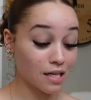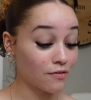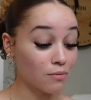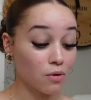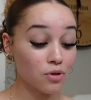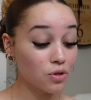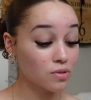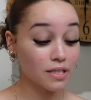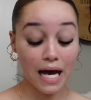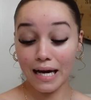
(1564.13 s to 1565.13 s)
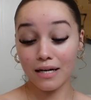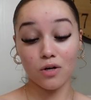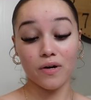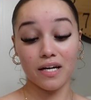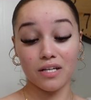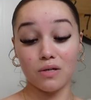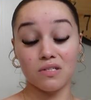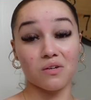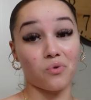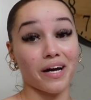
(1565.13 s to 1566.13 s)
if I'm gonna use it, I gotta go ahead and use
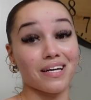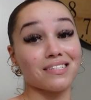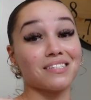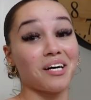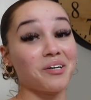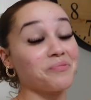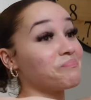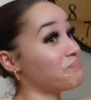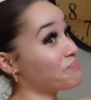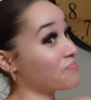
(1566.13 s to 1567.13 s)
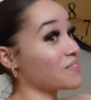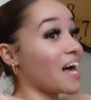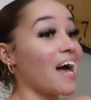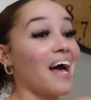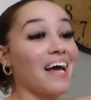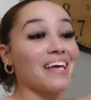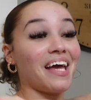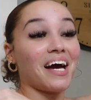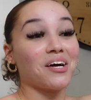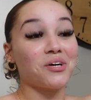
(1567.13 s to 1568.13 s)
it right, so.
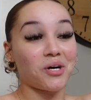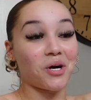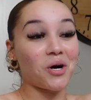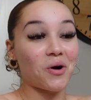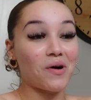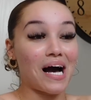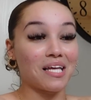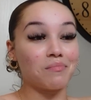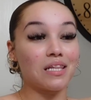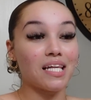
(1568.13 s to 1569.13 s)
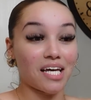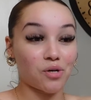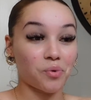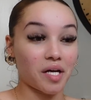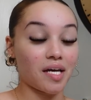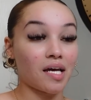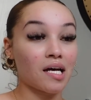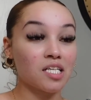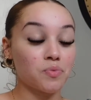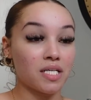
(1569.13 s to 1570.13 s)
Yeah, girl, I'm layering
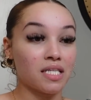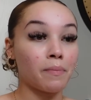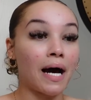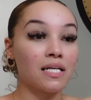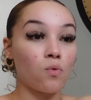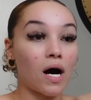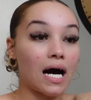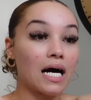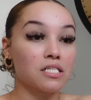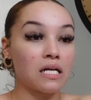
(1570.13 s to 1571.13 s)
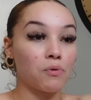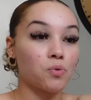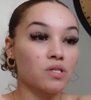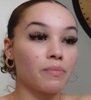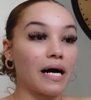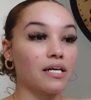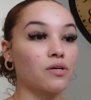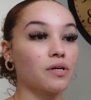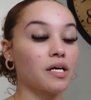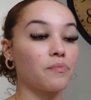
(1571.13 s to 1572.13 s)
because we did the body wash. Now we're doing the body
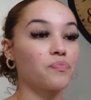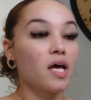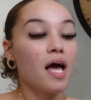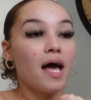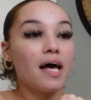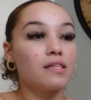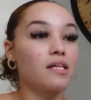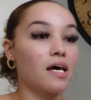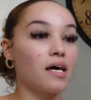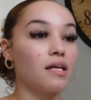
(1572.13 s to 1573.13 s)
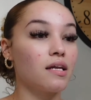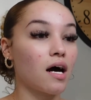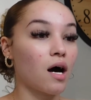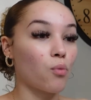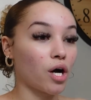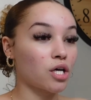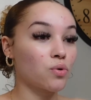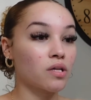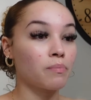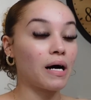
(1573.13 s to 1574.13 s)
cream. And then um, we're going to
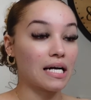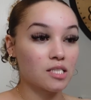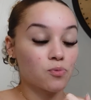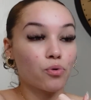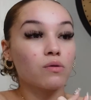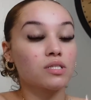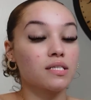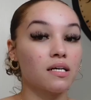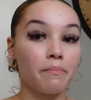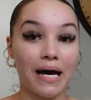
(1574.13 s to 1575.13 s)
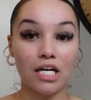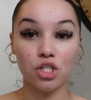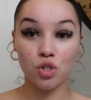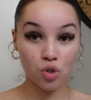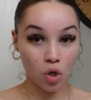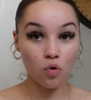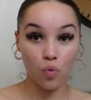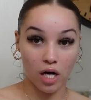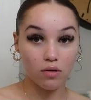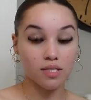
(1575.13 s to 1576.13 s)
do the body spray, which is going to match so
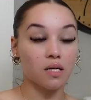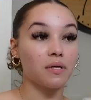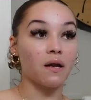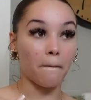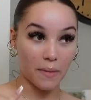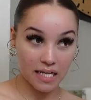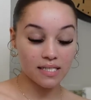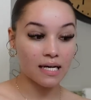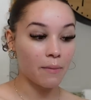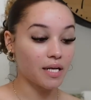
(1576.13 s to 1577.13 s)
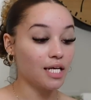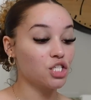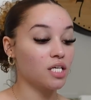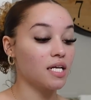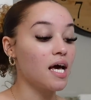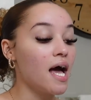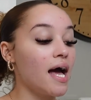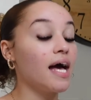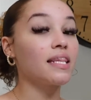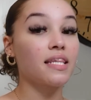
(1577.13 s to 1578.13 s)
well. It's going to be an amazing combination.
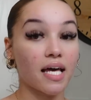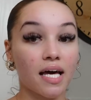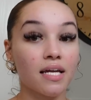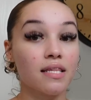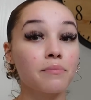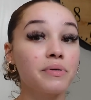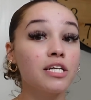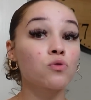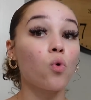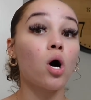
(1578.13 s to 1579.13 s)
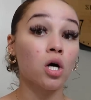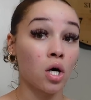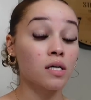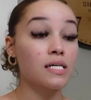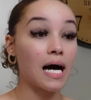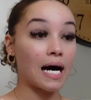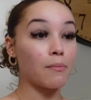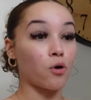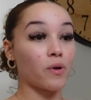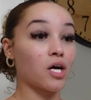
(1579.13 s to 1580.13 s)
And then the beach walk on
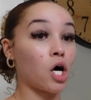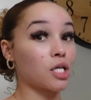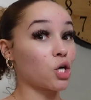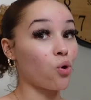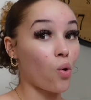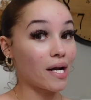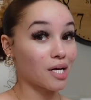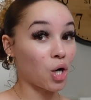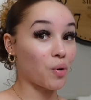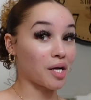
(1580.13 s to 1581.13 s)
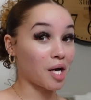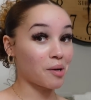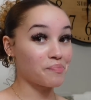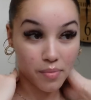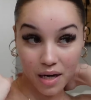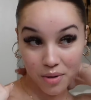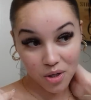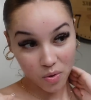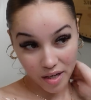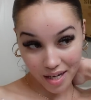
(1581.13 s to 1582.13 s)
top, or we can call it aquatic coconut. But I'm going to
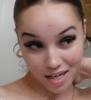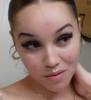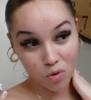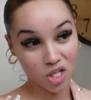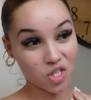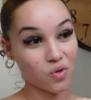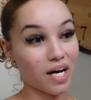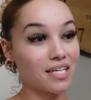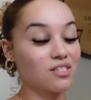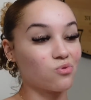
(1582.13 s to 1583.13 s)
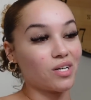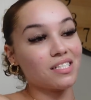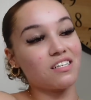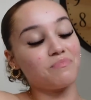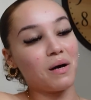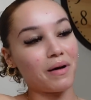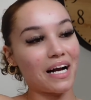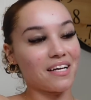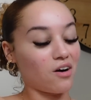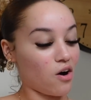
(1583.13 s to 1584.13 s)
go ahead and moisturize the rest of my
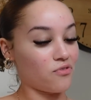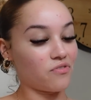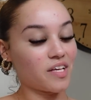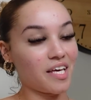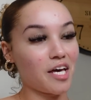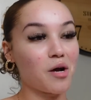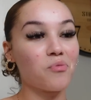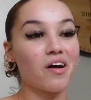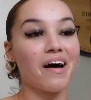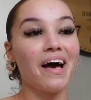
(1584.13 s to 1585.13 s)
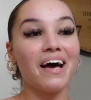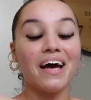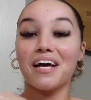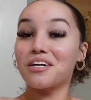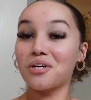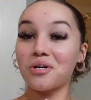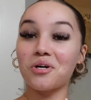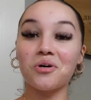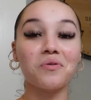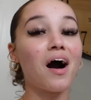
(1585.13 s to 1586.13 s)
body off of camera. And
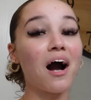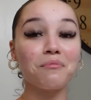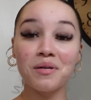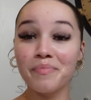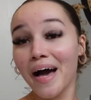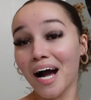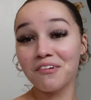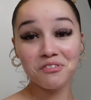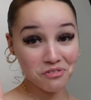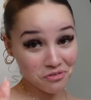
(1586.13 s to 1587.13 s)
girl, I'll be back for